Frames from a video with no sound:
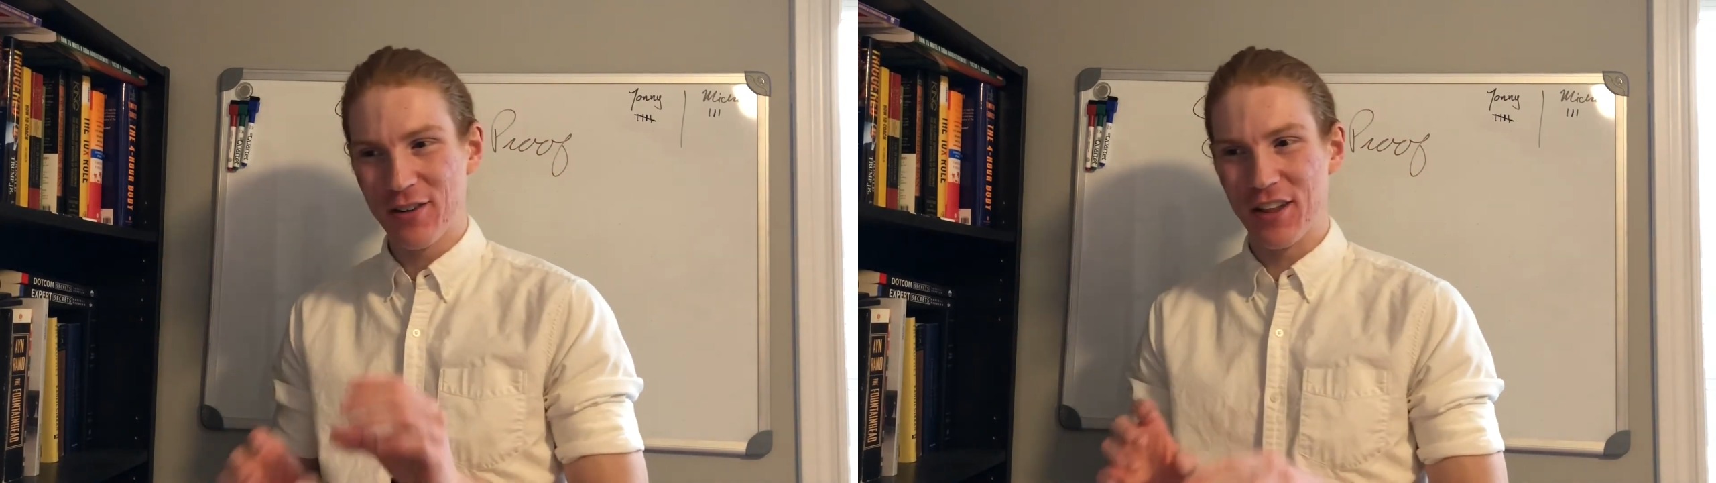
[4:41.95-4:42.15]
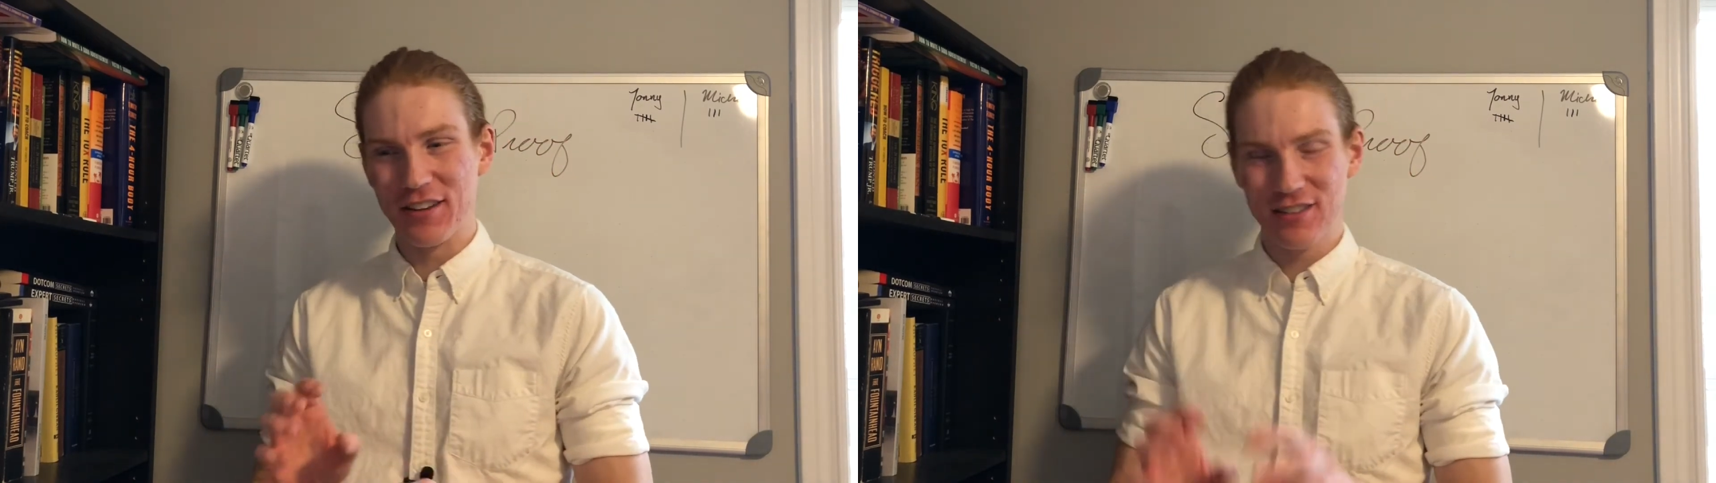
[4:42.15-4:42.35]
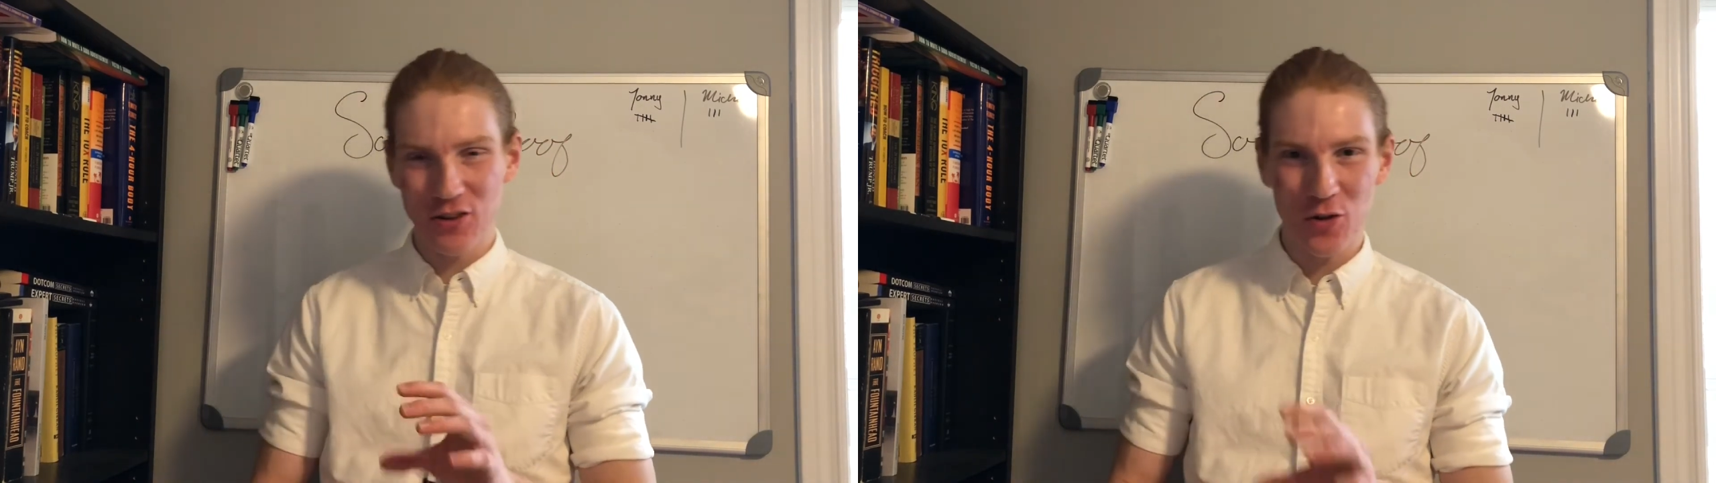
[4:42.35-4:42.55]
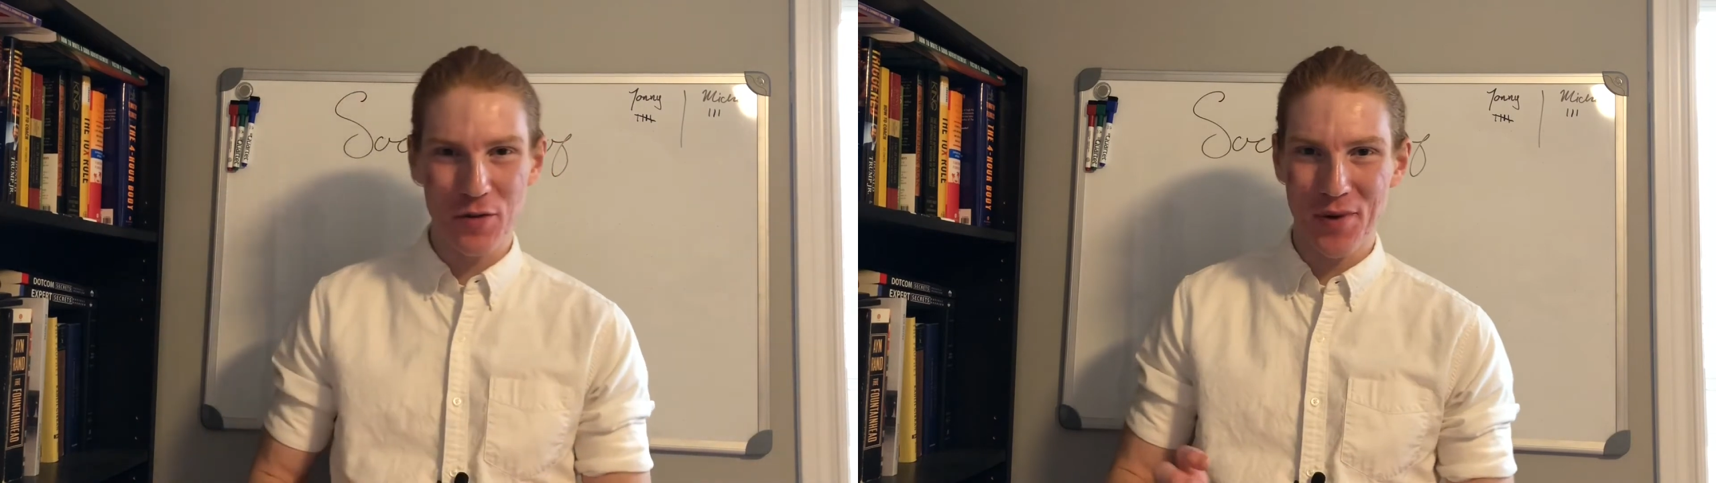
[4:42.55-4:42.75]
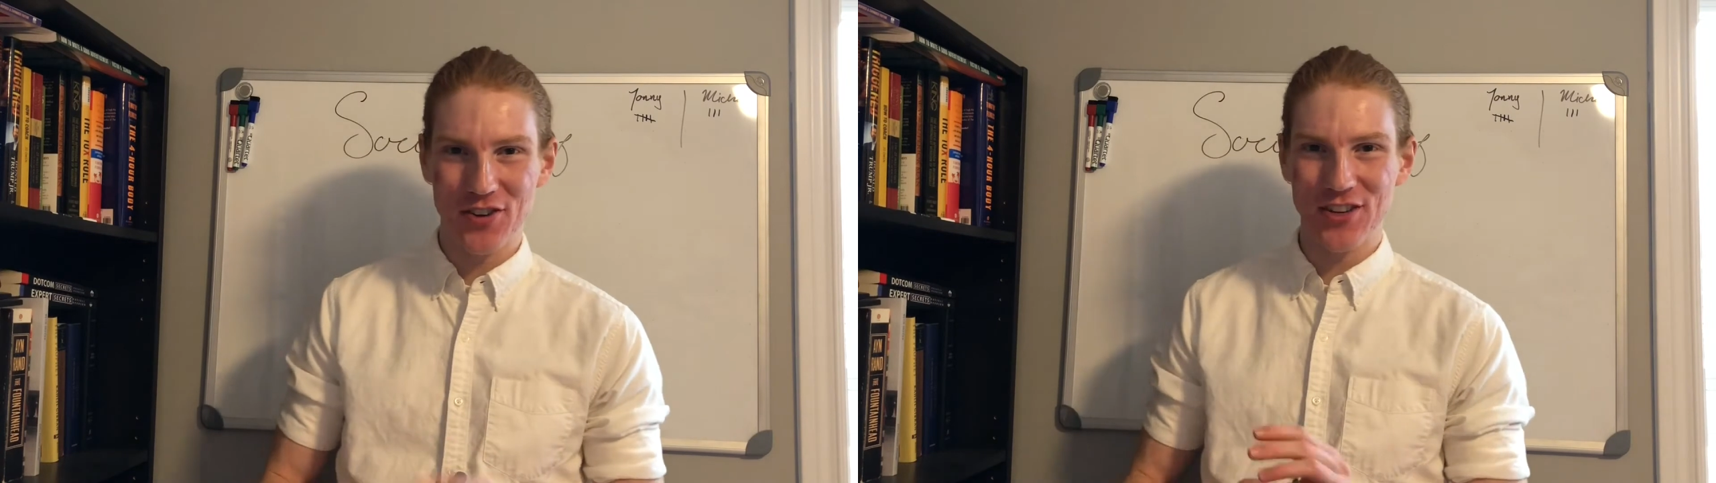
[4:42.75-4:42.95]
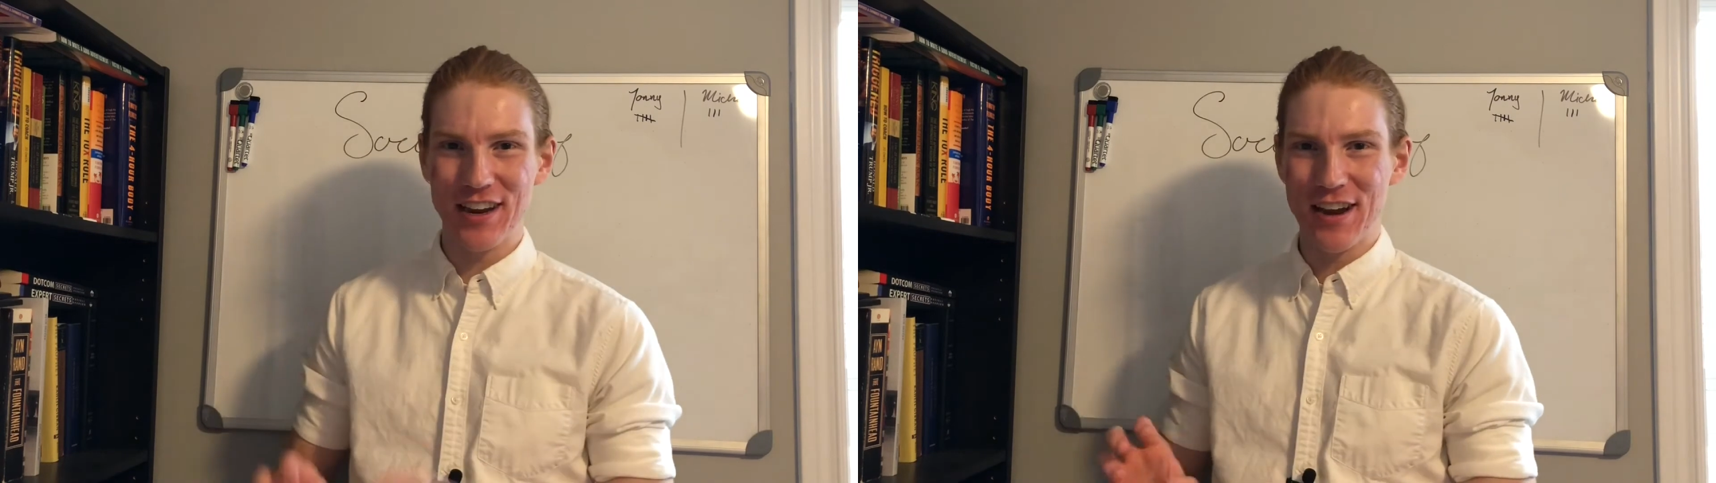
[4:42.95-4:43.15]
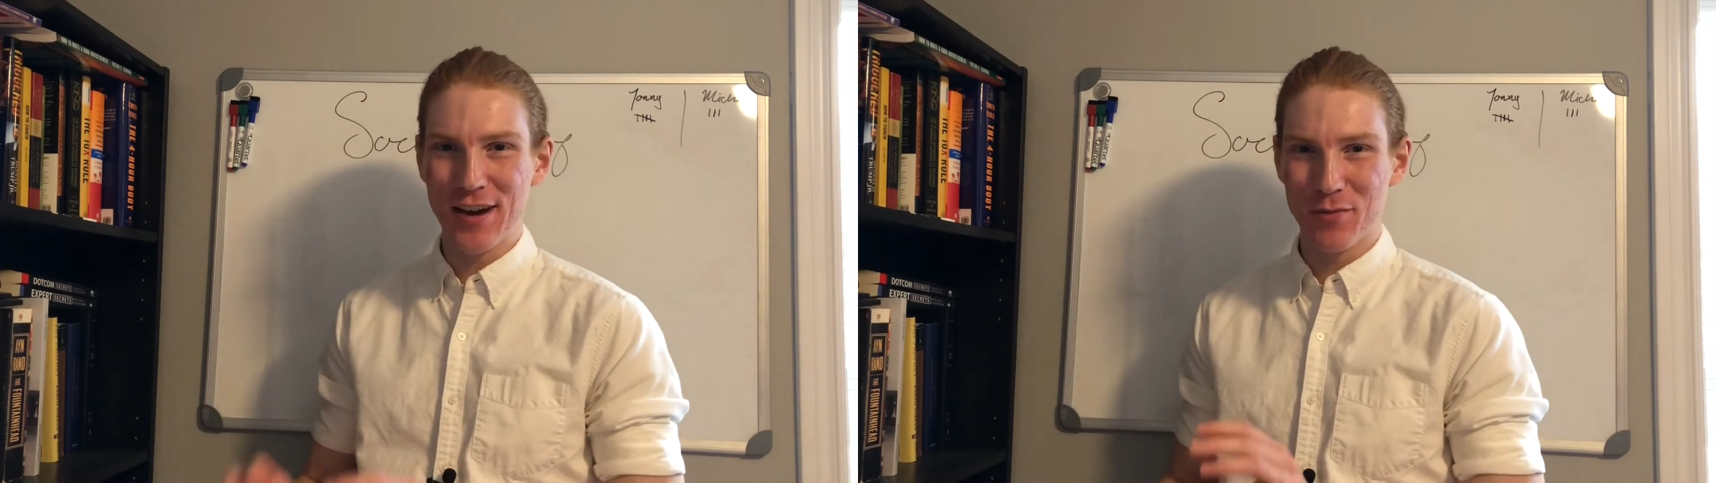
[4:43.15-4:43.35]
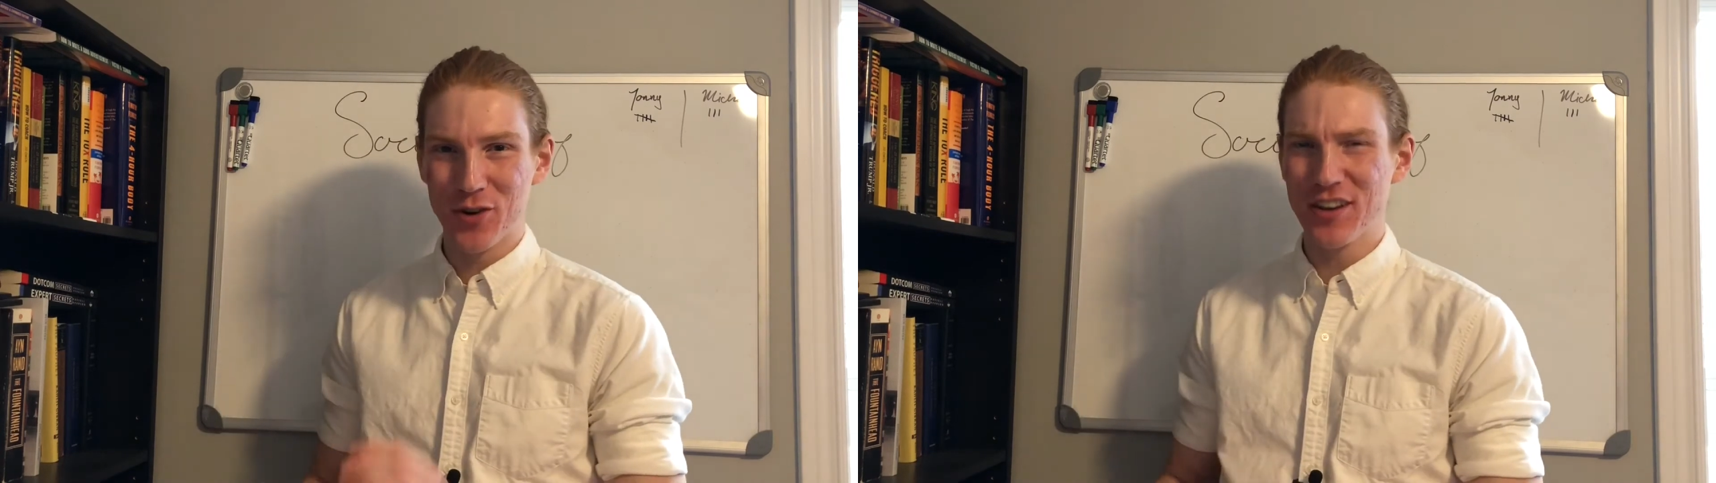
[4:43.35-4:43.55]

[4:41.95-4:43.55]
like slowly punching in numbers.